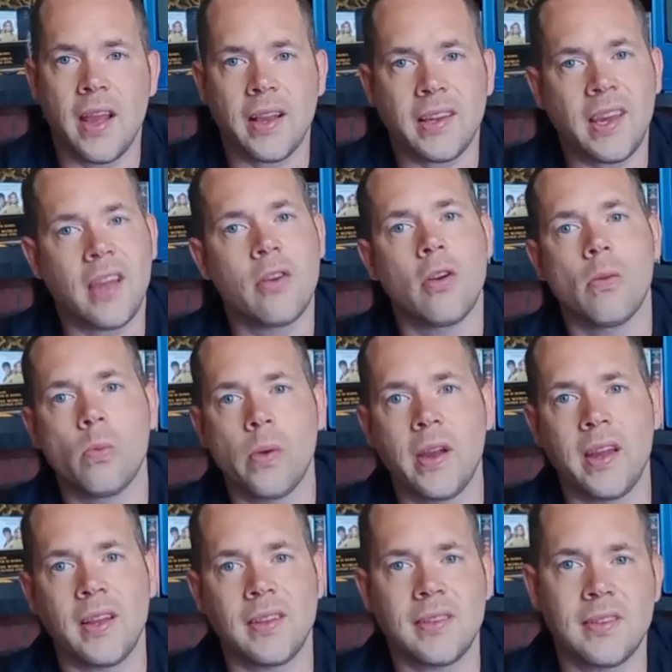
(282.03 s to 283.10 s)
I cannot
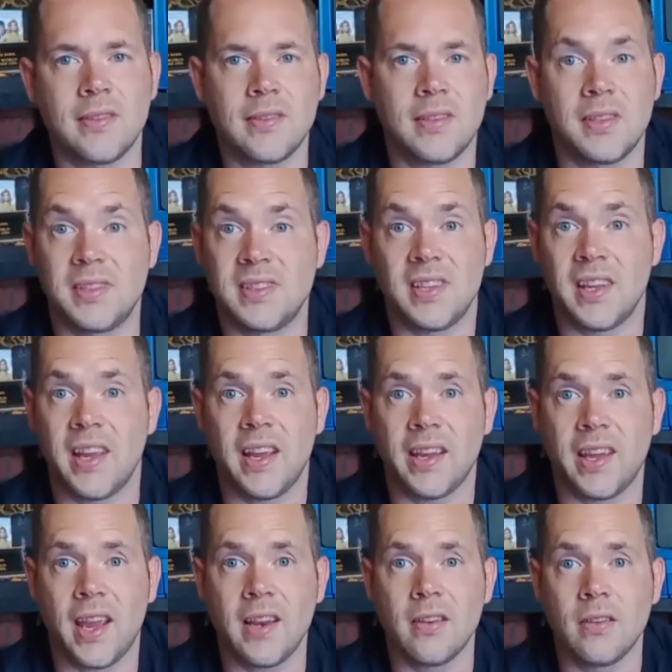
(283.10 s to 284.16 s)
wait to see it
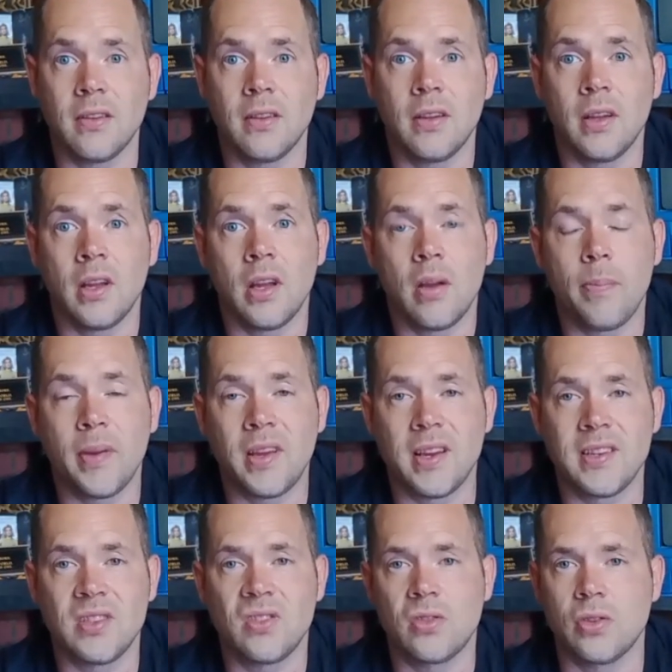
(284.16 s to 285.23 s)
again,
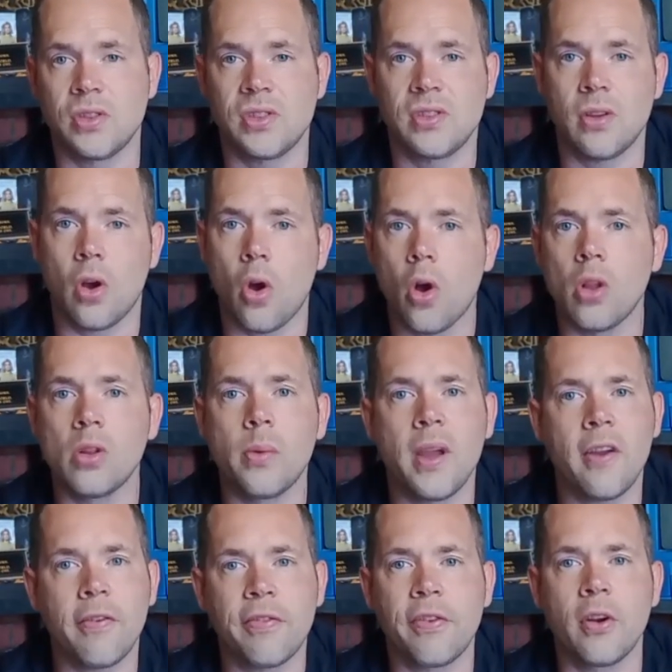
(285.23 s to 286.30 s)
because just all the
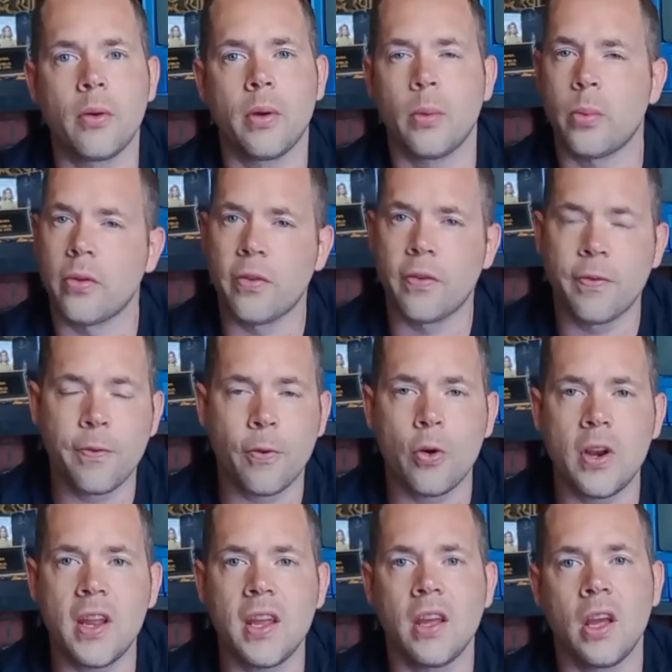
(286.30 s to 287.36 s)
way through it was
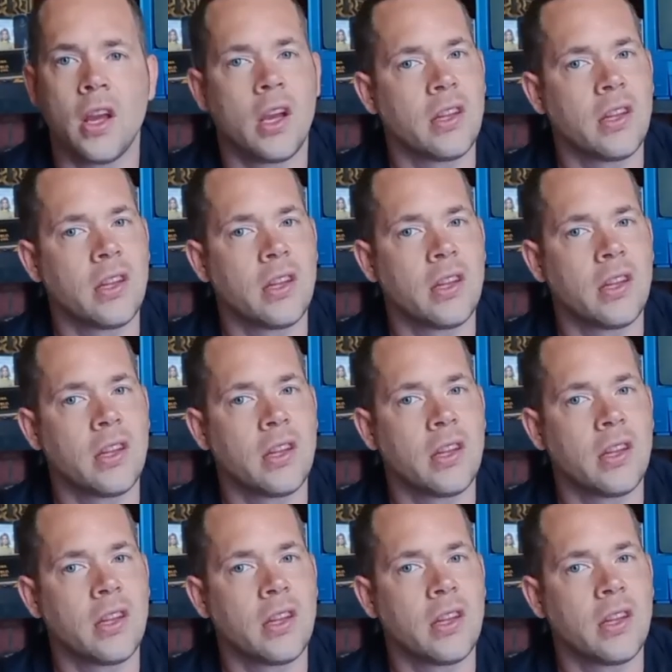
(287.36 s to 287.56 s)
funny.